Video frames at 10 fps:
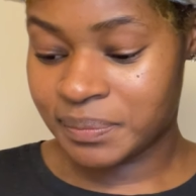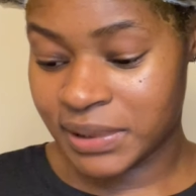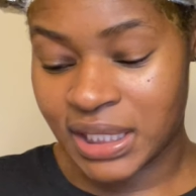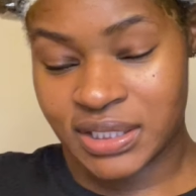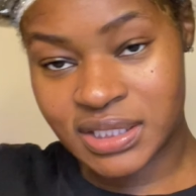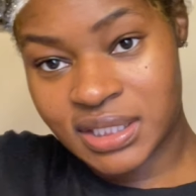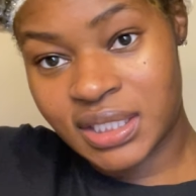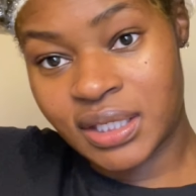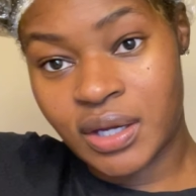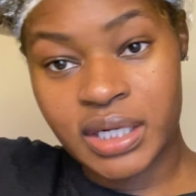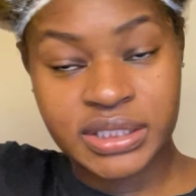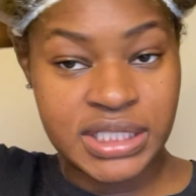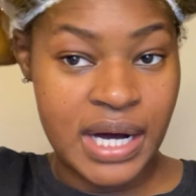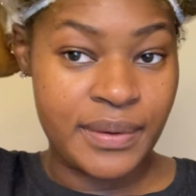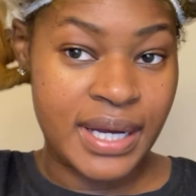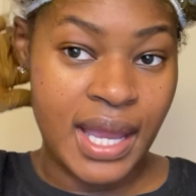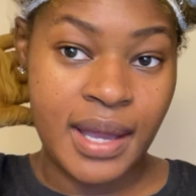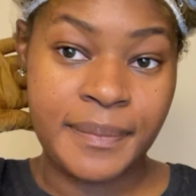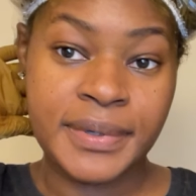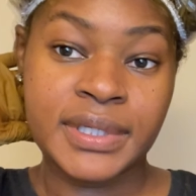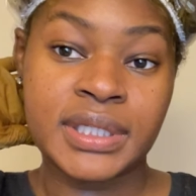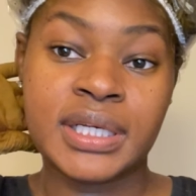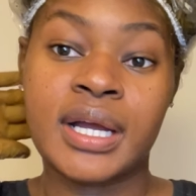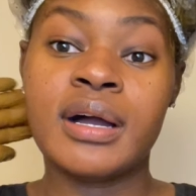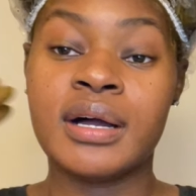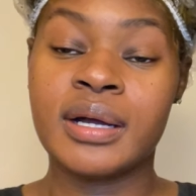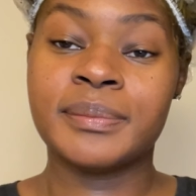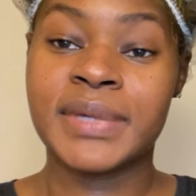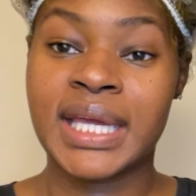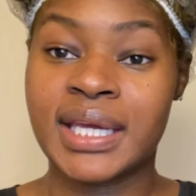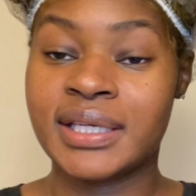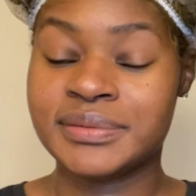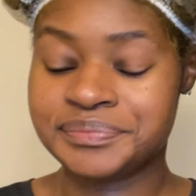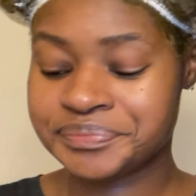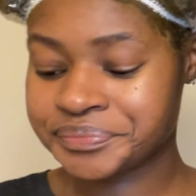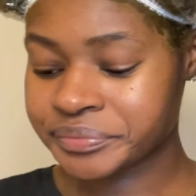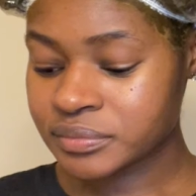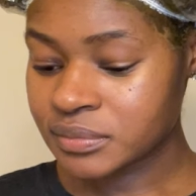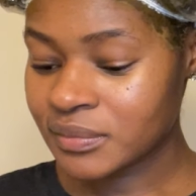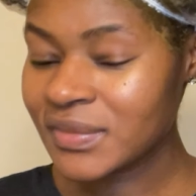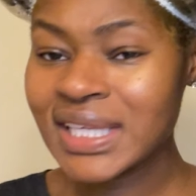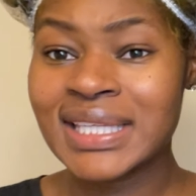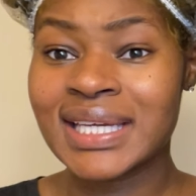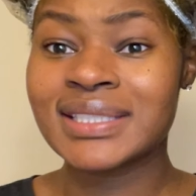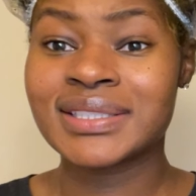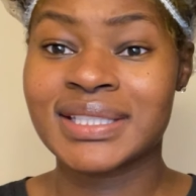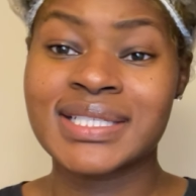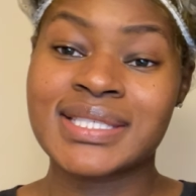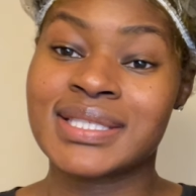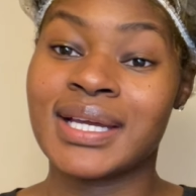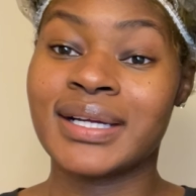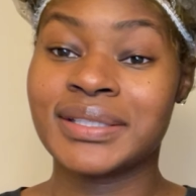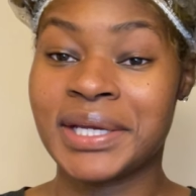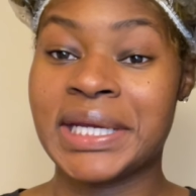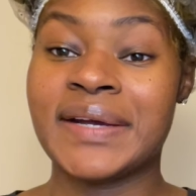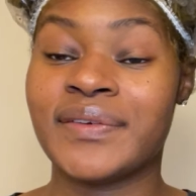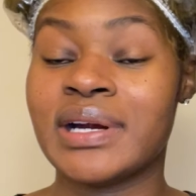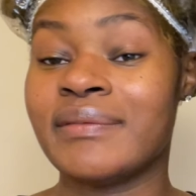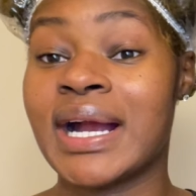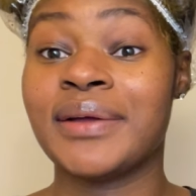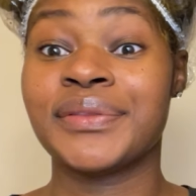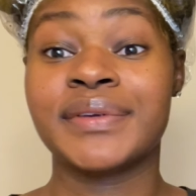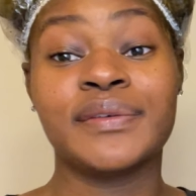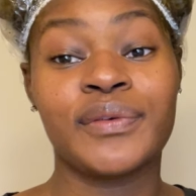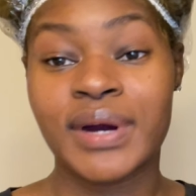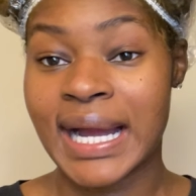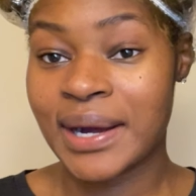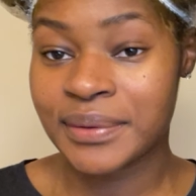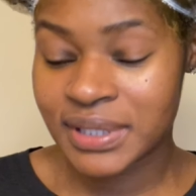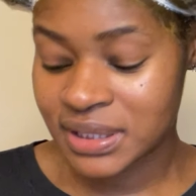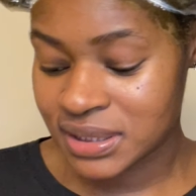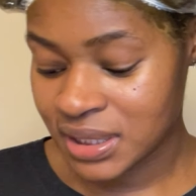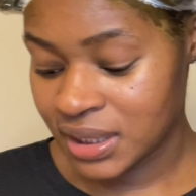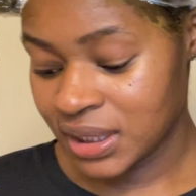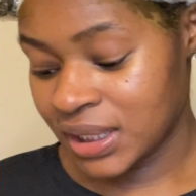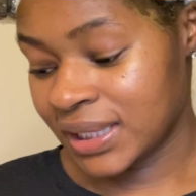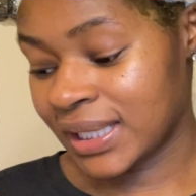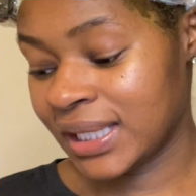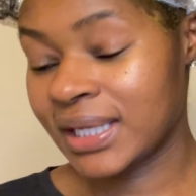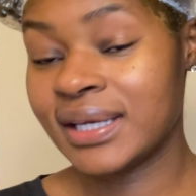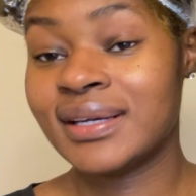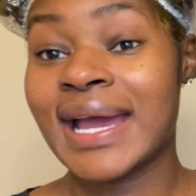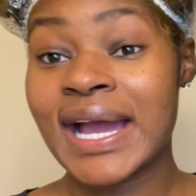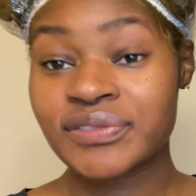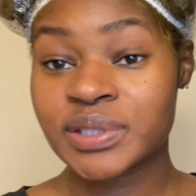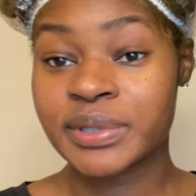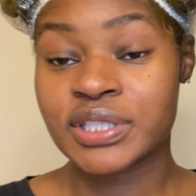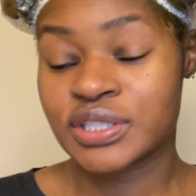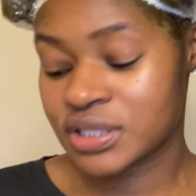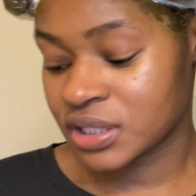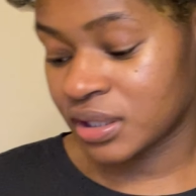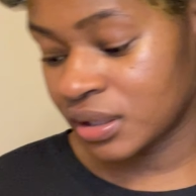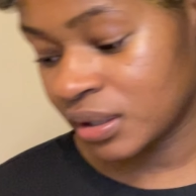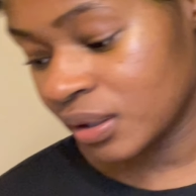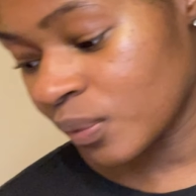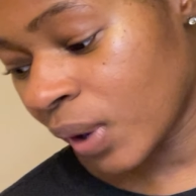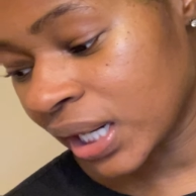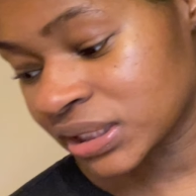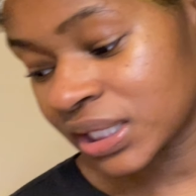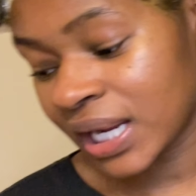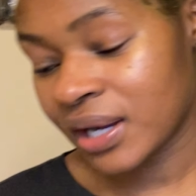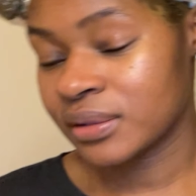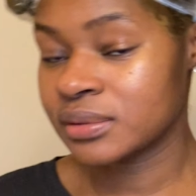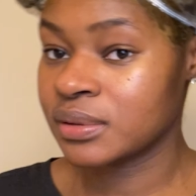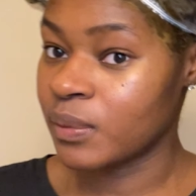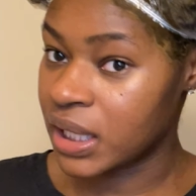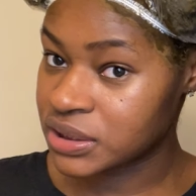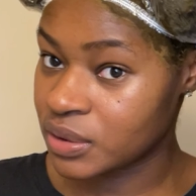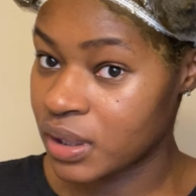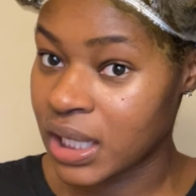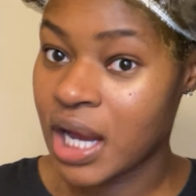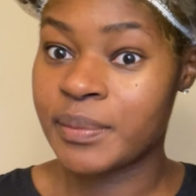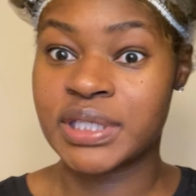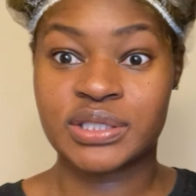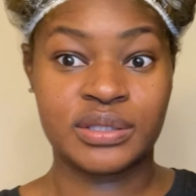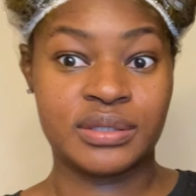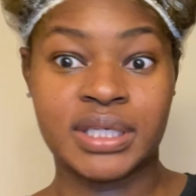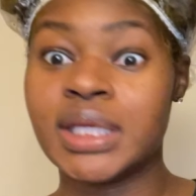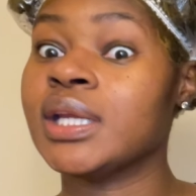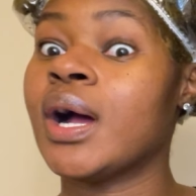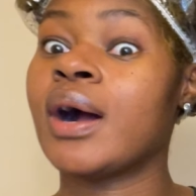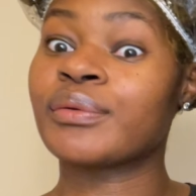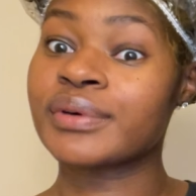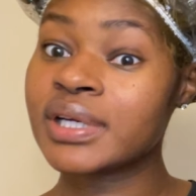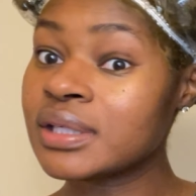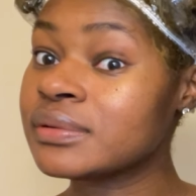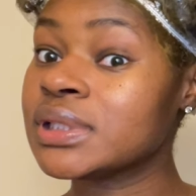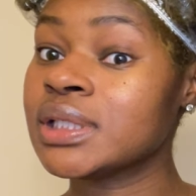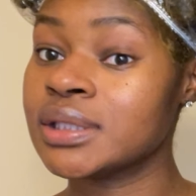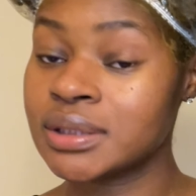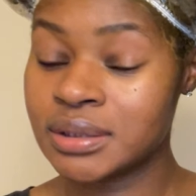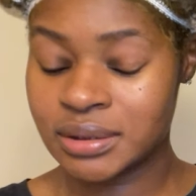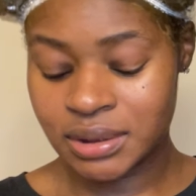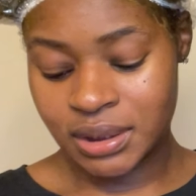But yeah, just get a large shower cap and let this sit on your hair for around 3 to 4 hours. And afterwards, you're just gonna wash it out, wash it all out, make sure you get it out really, really good.